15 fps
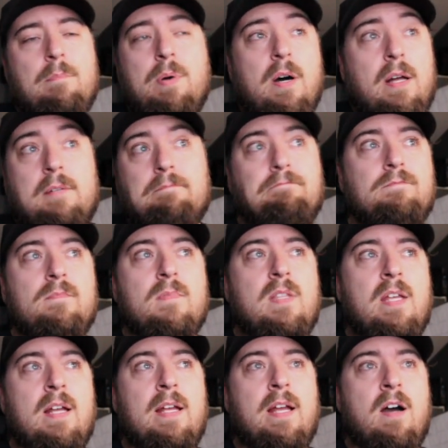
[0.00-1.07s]
But
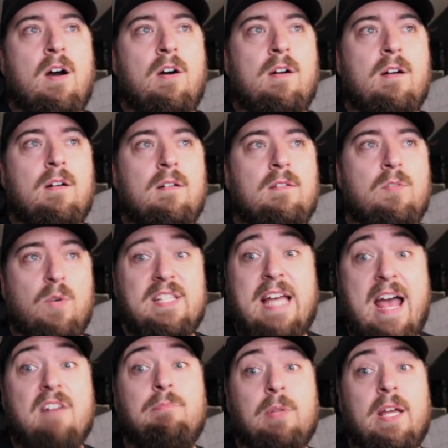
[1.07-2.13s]
they are the ones
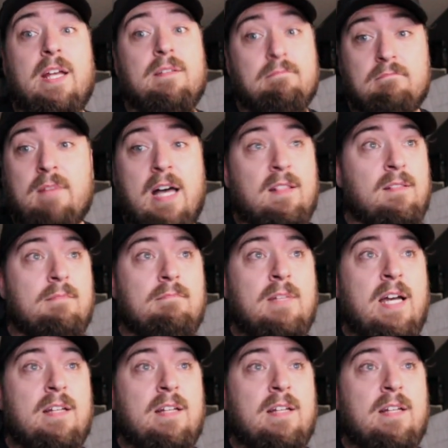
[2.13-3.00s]
I have played. I